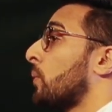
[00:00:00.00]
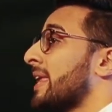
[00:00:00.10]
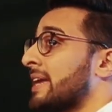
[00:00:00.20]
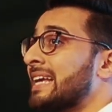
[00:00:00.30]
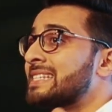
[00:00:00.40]
way
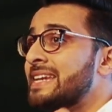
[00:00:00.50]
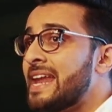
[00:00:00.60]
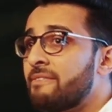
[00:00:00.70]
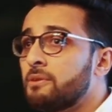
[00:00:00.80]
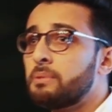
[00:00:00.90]
that has
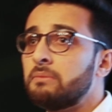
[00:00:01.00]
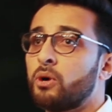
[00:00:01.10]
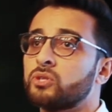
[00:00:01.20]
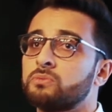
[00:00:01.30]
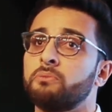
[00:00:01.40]
never been
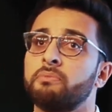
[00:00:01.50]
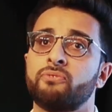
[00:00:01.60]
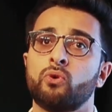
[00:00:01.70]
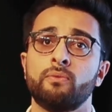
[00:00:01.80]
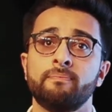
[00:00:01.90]
possible
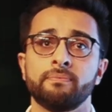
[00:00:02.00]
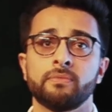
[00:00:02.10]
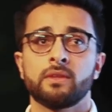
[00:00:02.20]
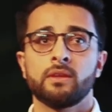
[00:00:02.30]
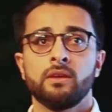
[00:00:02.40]
before.
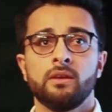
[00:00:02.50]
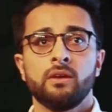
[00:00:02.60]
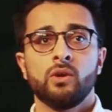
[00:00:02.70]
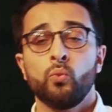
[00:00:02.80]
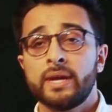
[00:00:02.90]

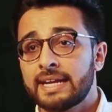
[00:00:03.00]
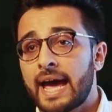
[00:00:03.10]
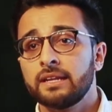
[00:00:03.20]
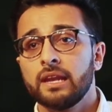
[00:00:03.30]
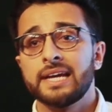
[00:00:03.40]
We can
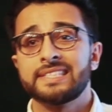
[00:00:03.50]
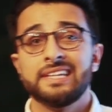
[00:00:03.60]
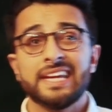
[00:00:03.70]
analyze an